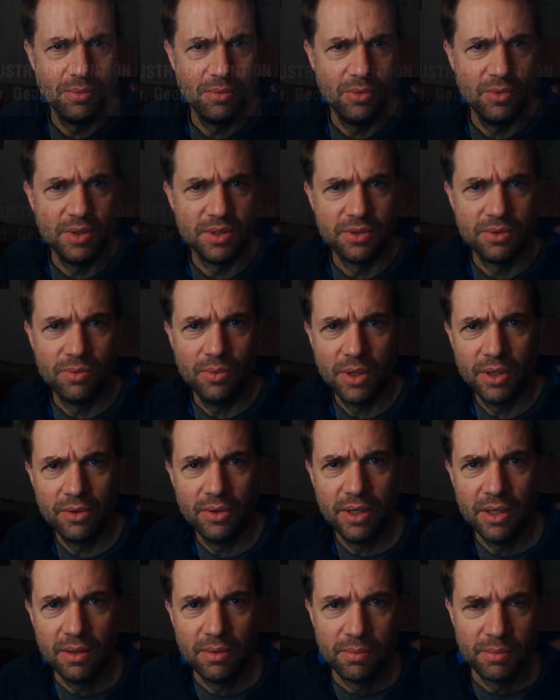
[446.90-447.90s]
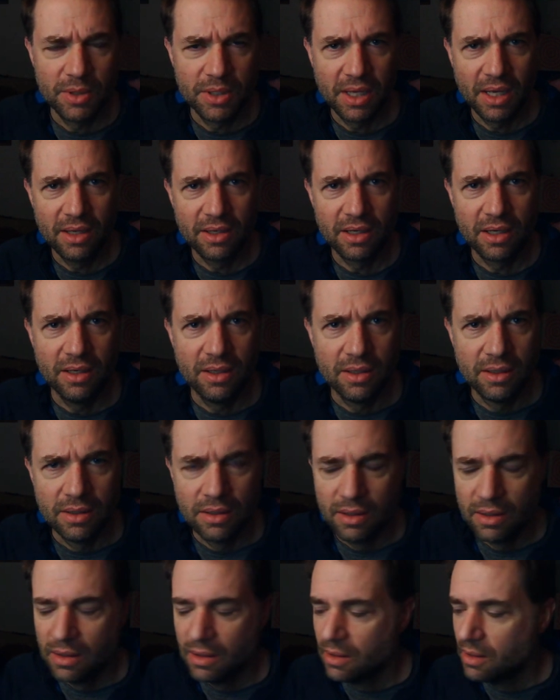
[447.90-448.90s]
which weirdly Metallica,
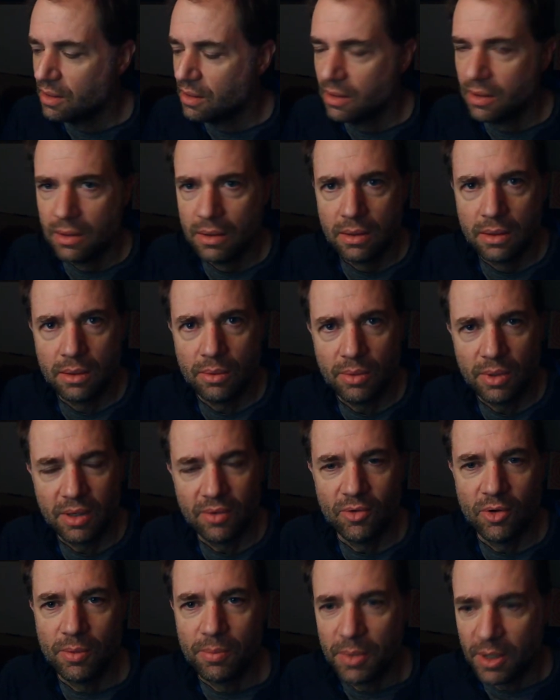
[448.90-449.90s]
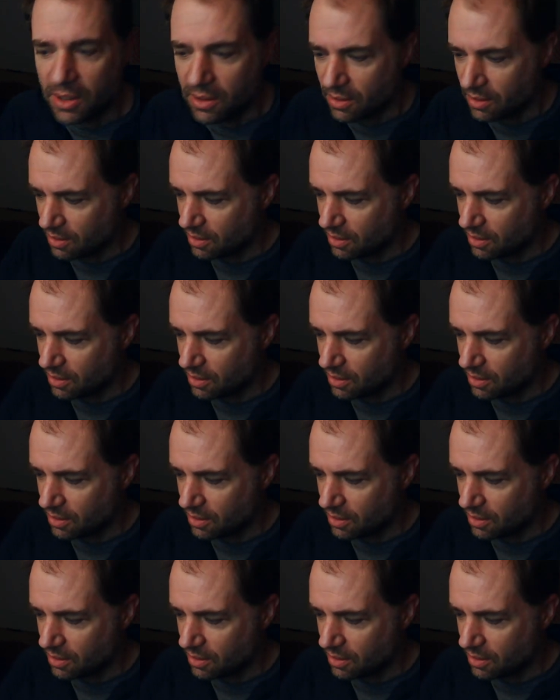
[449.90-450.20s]
whatever. But